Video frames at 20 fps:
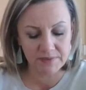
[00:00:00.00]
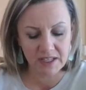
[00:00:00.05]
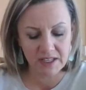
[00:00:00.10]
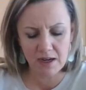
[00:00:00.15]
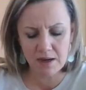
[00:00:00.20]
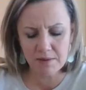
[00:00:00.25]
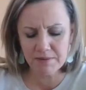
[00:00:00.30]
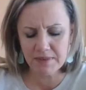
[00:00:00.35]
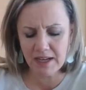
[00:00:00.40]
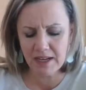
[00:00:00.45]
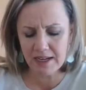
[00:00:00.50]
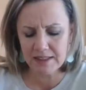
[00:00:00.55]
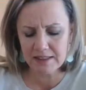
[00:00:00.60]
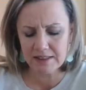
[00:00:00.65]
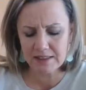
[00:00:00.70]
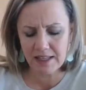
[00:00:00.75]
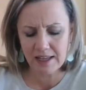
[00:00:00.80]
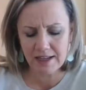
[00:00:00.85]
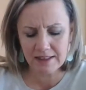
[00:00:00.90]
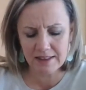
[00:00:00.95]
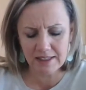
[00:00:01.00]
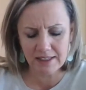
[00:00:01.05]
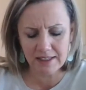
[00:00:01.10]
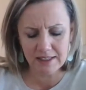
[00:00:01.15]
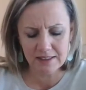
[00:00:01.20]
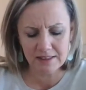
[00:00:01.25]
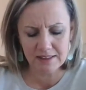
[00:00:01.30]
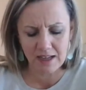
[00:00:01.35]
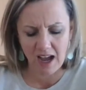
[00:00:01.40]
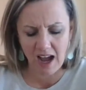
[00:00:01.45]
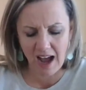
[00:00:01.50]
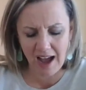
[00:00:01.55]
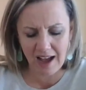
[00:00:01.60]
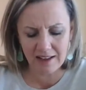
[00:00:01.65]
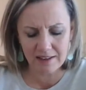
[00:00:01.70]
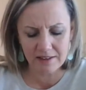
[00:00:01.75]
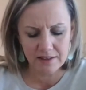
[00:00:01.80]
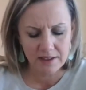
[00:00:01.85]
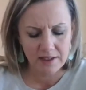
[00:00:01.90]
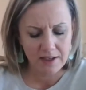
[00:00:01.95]
Come nights like these, hot,
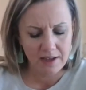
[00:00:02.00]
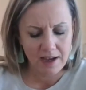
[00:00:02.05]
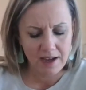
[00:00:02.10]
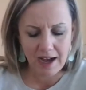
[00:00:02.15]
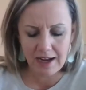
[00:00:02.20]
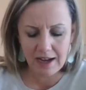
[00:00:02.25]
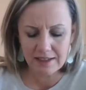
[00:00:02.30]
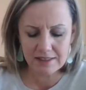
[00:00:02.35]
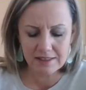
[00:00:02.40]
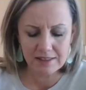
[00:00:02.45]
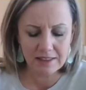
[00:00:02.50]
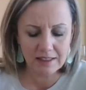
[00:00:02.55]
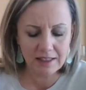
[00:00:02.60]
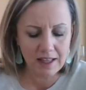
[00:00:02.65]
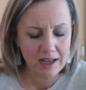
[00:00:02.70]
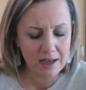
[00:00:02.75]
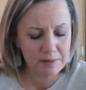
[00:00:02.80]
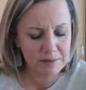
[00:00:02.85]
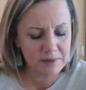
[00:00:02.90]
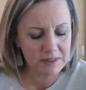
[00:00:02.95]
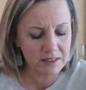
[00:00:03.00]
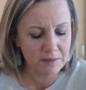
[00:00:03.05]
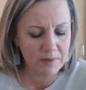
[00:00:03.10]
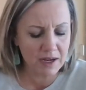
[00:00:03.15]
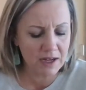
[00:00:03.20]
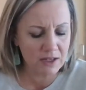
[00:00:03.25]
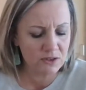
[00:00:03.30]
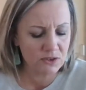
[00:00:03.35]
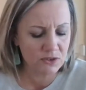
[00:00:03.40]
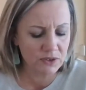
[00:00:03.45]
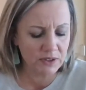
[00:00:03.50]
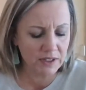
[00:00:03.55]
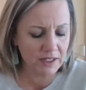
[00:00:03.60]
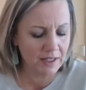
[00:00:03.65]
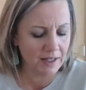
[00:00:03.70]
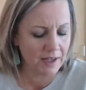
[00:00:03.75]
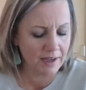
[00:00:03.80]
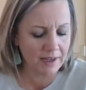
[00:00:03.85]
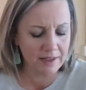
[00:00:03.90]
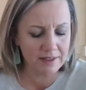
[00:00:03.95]
I just climbs in my tree
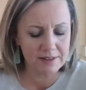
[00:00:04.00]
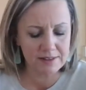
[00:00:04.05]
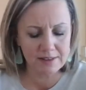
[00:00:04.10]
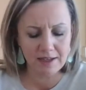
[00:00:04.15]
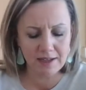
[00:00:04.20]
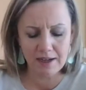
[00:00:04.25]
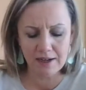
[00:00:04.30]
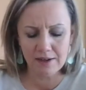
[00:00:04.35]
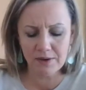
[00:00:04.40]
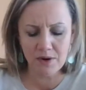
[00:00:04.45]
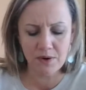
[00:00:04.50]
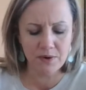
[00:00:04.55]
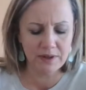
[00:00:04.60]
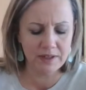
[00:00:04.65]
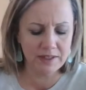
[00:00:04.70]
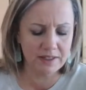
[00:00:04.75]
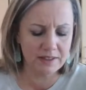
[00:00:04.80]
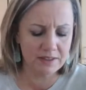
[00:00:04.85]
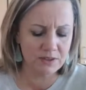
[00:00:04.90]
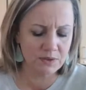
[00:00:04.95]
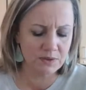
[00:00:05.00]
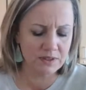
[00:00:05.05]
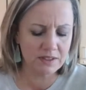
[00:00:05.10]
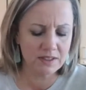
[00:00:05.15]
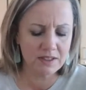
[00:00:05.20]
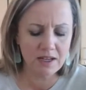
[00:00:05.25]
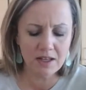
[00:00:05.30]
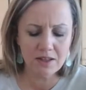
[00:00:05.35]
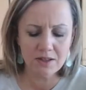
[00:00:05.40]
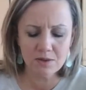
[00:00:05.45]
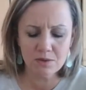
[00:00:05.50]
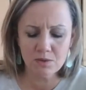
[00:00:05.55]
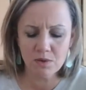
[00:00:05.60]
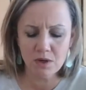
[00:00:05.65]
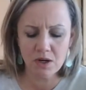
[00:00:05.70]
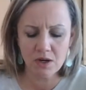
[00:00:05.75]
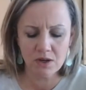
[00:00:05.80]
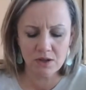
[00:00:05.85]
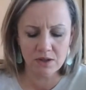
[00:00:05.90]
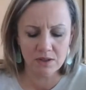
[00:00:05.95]
like it's going into another
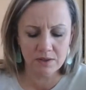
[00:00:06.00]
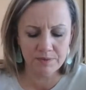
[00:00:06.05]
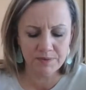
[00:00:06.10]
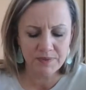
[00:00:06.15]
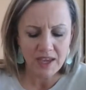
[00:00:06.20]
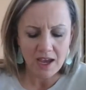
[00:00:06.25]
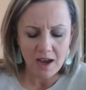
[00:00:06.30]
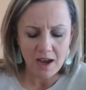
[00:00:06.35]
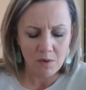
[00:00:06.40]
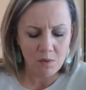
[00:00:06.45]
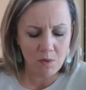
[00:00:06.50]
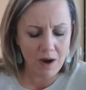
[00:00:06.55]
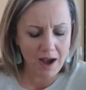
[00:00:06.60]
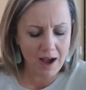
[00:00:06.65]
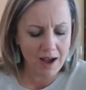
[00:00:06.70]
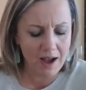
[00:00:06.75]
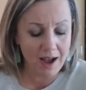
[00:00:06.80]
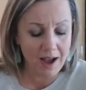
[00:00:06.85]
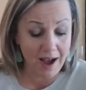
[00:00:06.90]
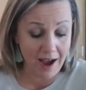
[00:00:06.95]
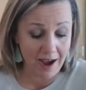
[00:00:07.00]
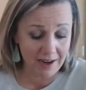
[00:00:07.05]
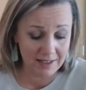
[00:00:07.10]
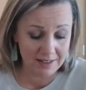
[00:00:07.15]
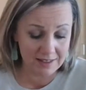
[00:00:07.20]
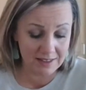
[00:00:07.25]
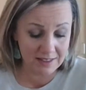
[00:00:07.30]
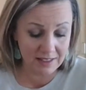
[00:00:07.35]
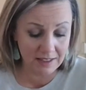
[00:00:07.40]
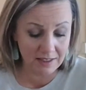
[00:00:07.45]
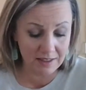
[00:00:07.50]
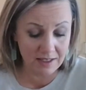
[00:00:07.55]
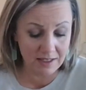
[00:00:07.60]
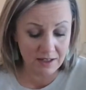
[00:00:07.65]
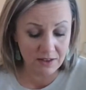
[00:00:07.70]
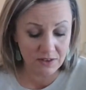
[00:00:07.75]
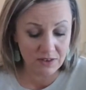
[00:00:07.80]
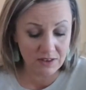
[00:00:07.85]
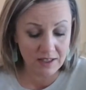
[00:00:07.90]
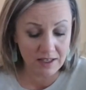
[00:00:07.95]
world. Why, I can see and
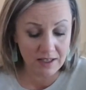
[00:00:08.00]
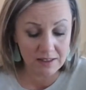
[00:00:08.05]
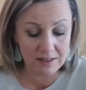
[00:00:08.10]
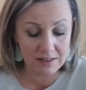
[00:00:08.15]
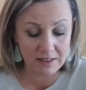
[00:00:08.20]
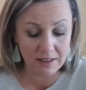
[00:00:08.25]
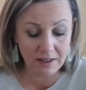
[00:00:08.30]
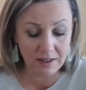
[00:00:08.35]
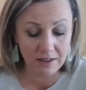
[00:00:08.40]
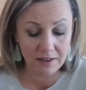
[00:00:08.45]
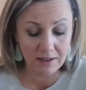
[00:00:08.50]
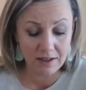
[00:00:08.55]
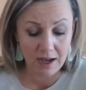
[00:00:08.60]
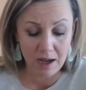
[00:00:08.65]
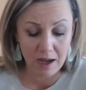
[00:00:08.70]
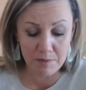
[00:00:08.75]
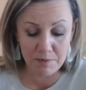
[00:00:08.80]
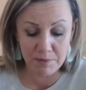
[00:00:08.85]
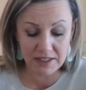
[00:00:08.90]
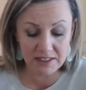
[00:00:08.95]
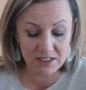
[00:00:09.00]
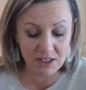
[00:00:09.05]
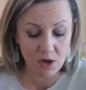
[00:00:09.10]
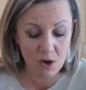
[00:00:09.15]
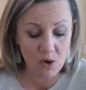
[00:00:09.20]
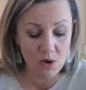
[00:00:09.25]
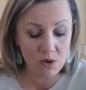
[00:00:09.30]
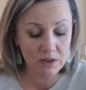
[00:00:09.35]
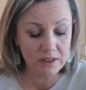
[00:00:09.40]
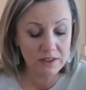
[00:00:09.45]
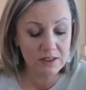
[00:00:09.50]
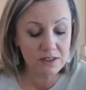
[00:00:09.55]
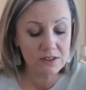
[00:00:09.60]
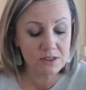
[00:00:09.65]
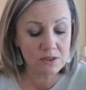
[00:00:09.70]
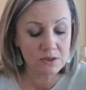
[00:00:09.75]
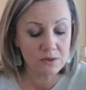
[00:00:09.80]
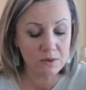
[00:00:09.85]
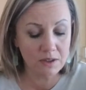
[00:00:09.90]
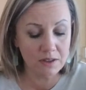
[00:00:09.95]
hear things there I bet you only the
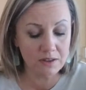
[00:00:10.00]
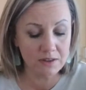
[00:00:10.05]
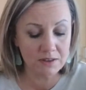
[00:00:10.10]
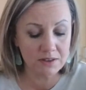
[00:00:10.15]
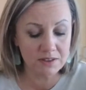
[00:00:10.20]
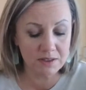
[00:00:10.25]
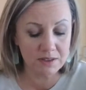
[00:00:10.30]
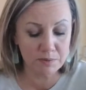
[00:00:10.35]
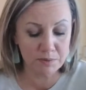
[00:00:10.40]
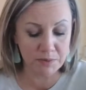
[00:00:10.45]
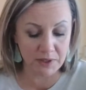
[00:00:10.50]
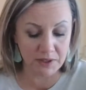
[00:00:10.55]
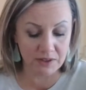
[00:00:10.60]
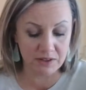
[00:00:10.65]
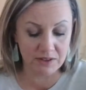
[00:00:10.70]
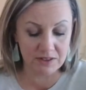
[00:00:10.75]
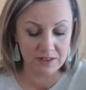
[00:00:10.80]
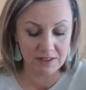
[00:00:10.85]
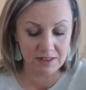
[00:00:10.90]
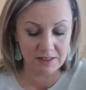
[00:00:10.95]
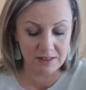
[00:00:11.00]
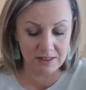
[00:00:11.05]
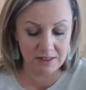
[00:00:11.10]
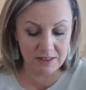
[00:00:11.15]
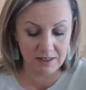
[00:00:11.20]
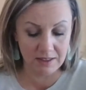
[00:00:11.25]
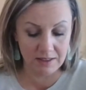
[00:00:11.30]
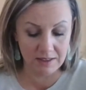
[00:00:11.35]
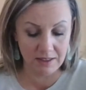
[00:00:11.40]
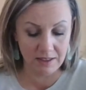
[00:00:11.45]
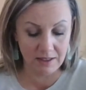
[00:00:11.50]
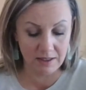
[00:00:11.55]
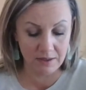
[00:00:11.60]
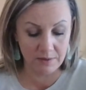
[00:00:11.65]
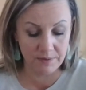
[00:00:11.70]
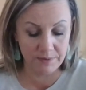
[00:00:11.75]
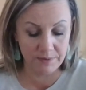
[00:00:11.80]
squirrels and birds can see and hear.